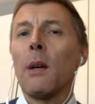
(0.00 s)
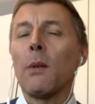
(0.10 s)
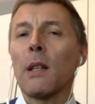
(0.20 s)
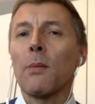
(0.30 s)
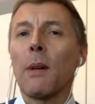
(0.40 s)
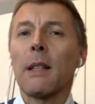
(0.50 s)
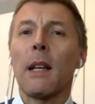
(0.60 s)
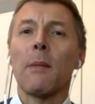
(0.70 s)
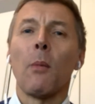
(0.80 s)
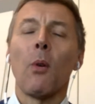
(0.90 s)
we as well
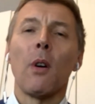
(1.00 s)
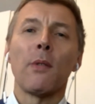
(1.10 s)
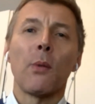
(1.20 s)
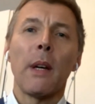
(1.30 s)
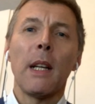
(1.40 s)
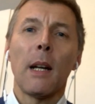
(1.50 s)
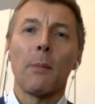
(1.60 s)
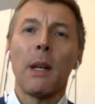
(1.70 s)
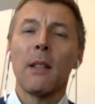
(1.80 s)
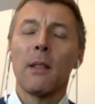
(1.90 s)
get more of a radar
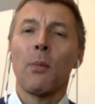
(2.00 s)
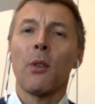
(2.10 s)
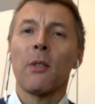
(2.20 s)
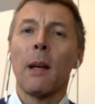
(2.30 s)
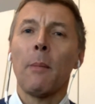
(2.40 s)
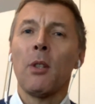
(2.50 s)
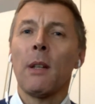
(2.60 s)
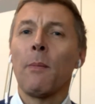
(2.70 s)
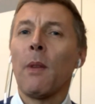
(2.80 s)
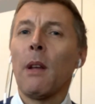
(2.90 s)
based
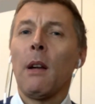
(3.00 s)
perception